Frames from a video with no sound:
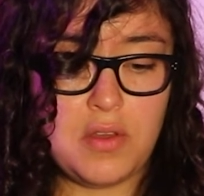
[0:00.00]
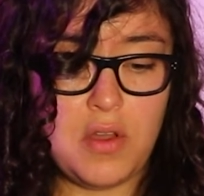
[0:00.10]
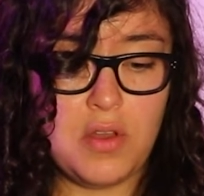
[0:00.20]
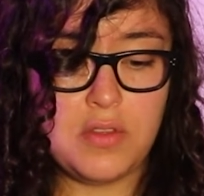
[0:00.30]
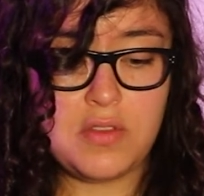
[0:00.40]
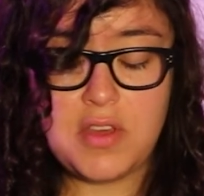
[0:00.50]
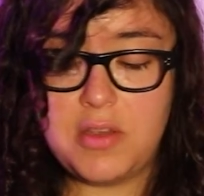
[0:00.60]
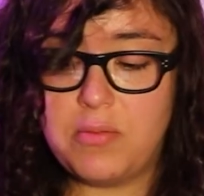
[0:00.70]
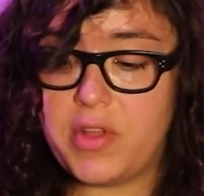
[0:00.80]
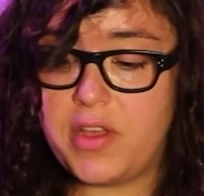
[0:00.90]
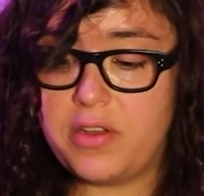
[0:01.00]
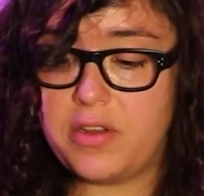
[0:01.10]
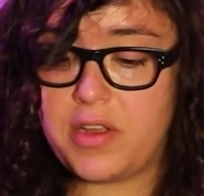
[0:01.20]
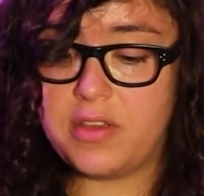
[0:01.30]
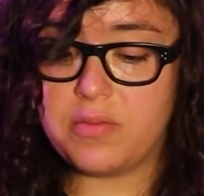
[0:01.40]
On the same
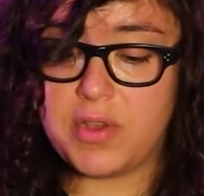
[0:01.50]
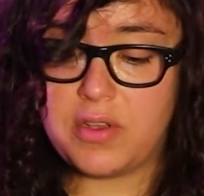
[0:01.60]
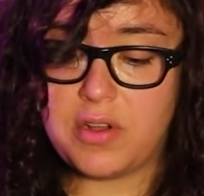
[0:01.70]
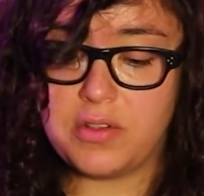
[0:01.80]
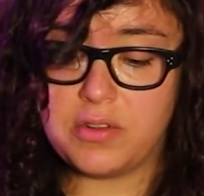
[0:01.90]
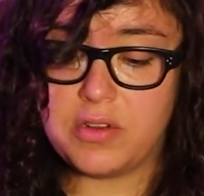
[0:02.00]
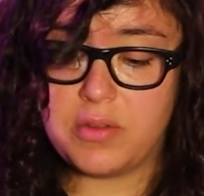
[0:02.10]
layer as my color,